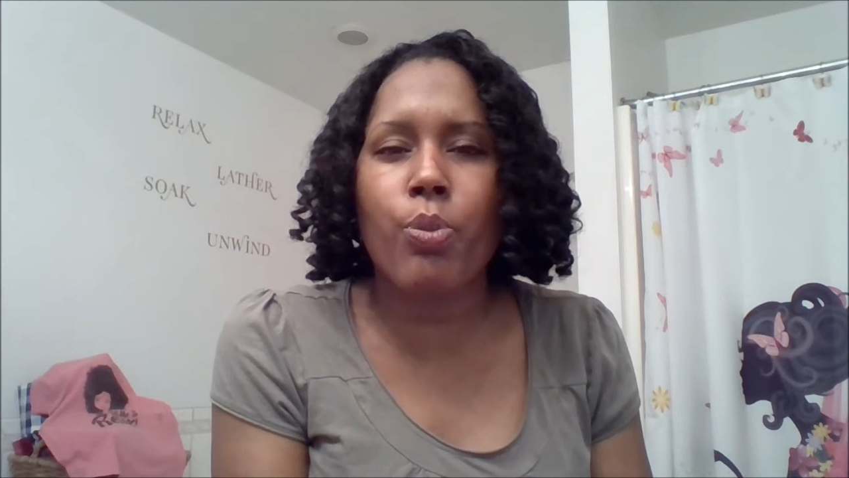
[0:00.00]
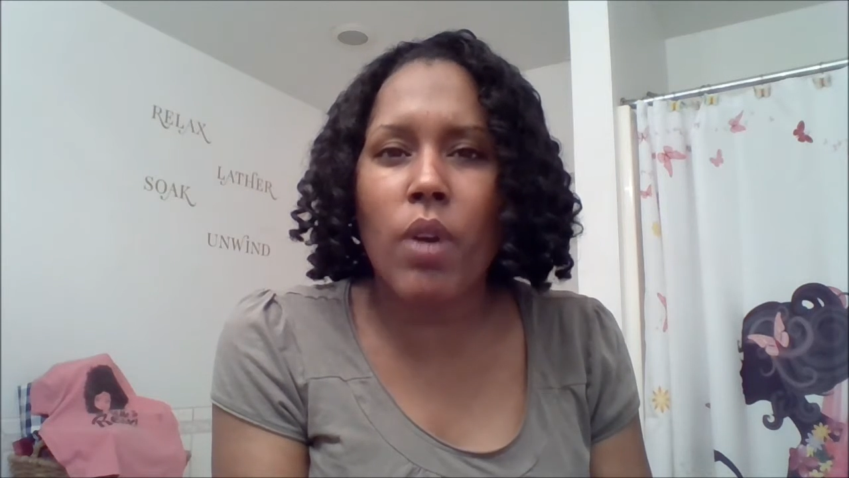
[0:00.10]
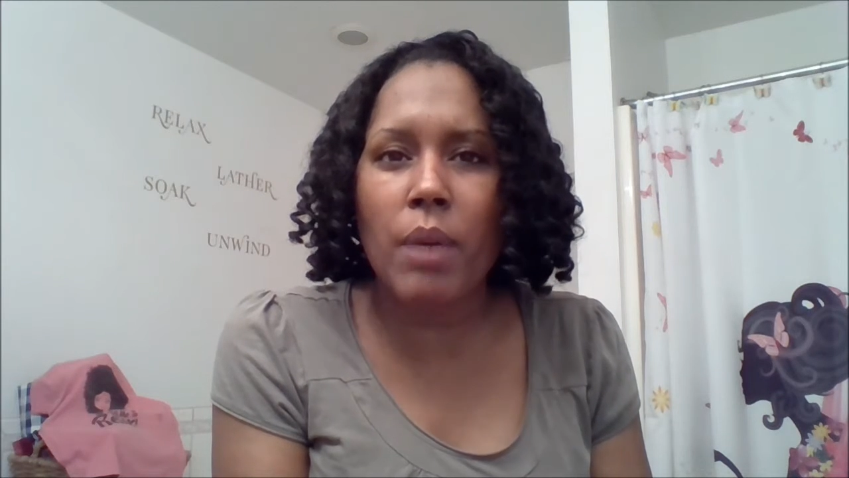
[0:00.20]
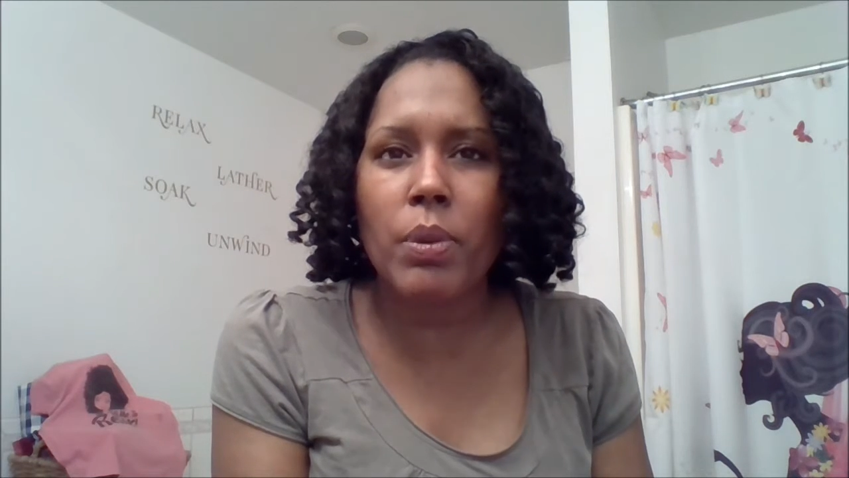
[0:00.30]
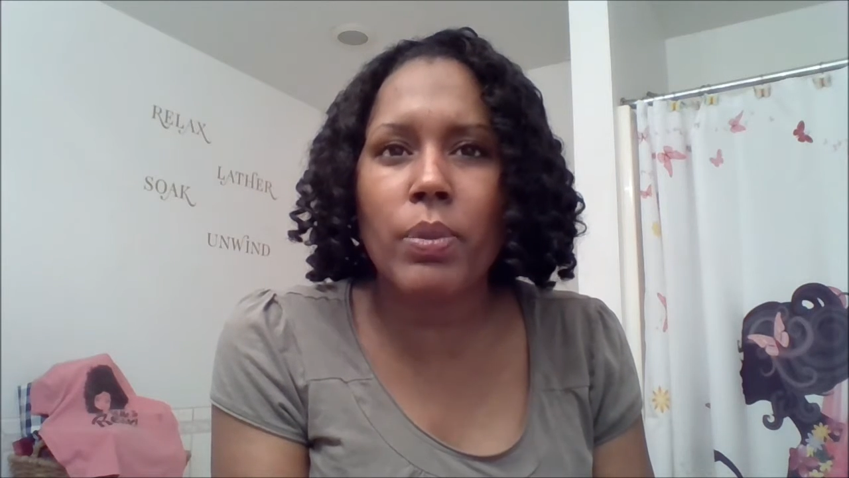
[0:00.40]

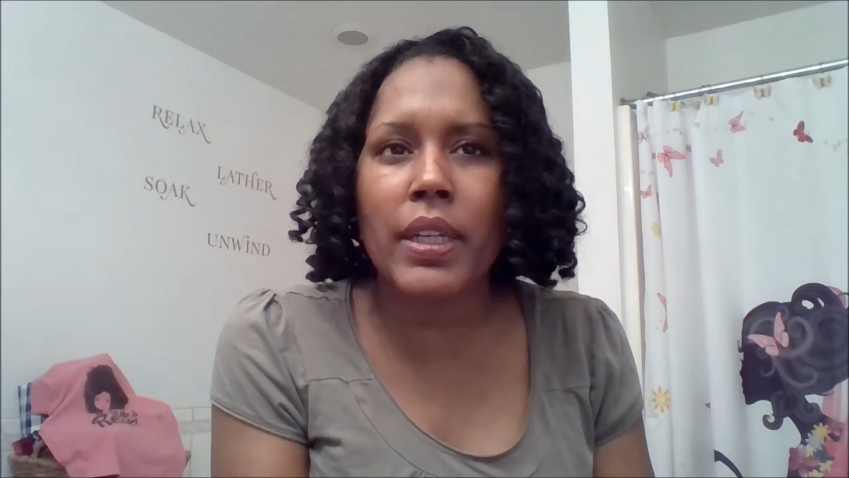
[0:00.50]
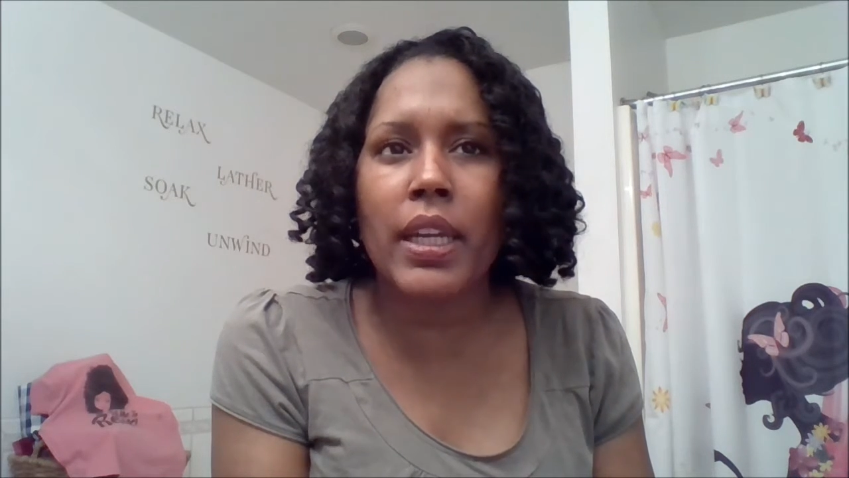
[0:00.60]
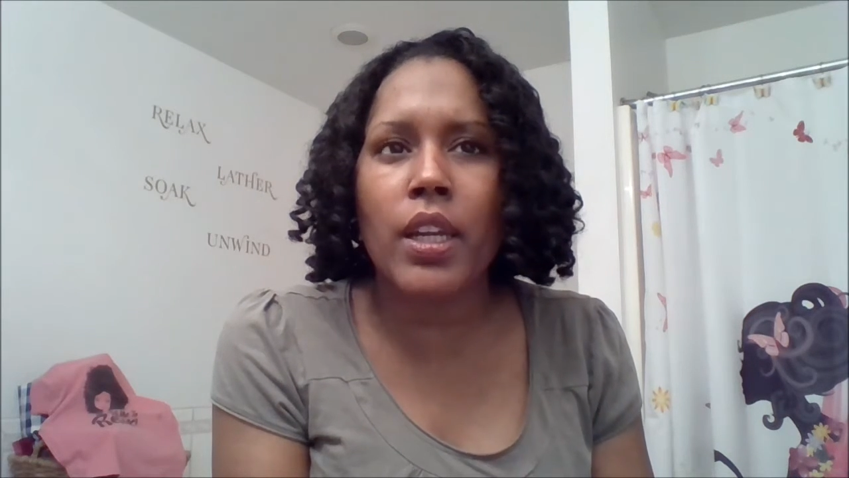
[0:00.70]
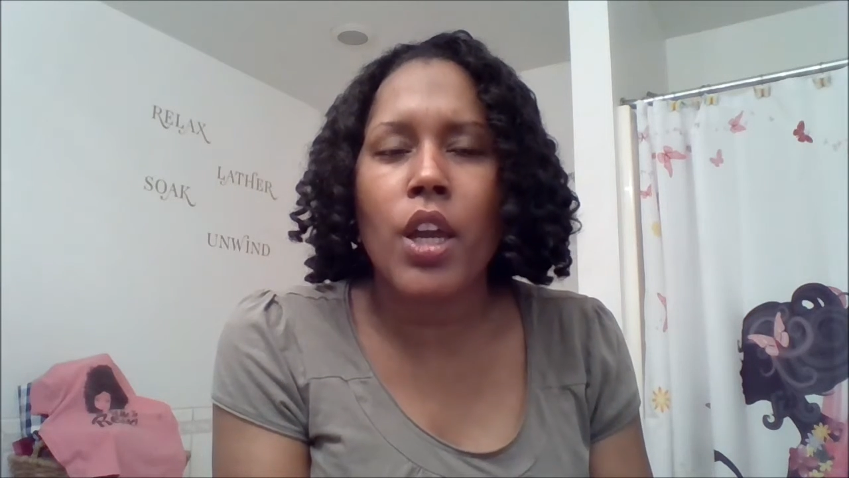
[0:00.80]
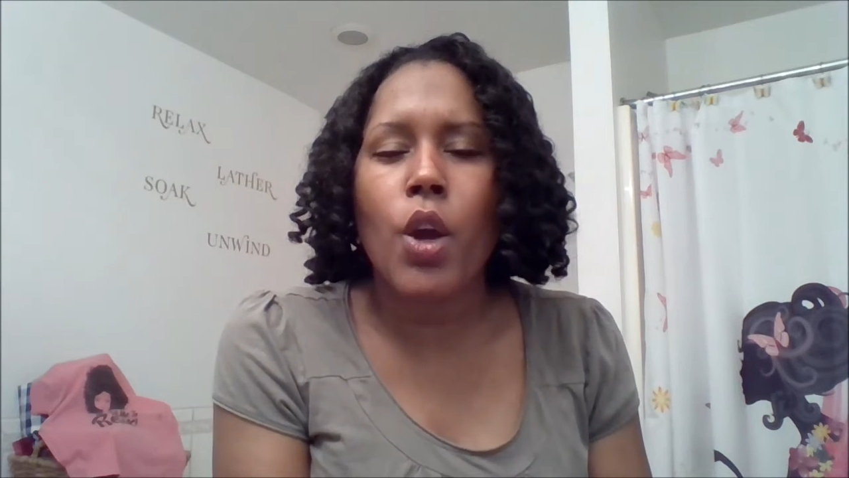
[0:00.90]

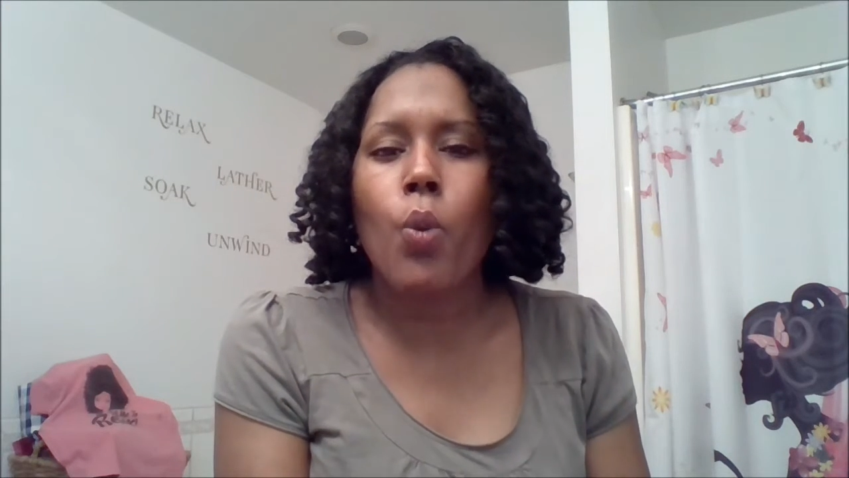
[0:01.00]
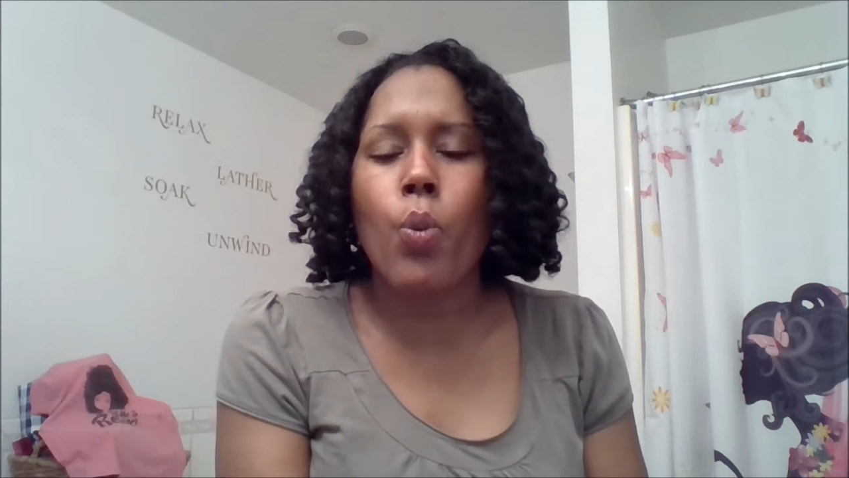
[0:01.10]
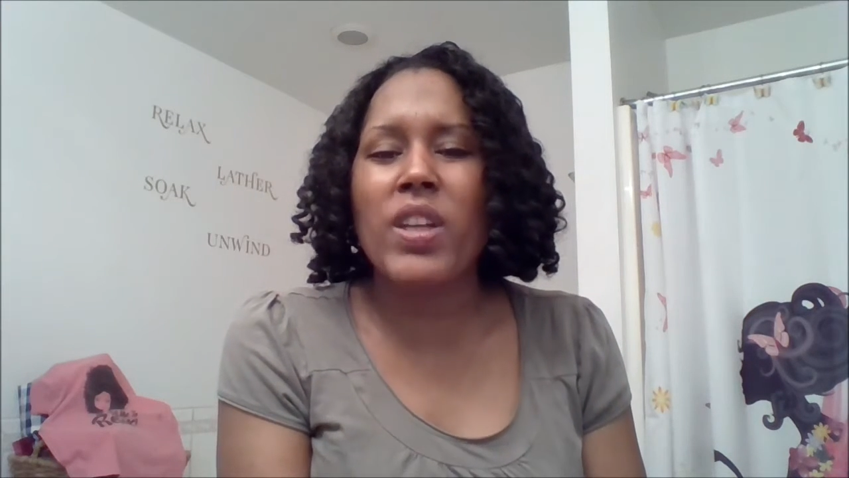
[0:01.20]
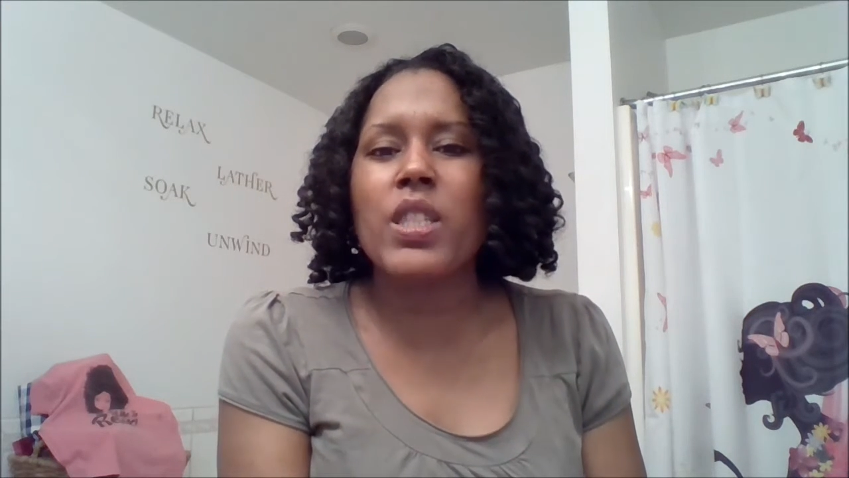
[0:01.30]
probably what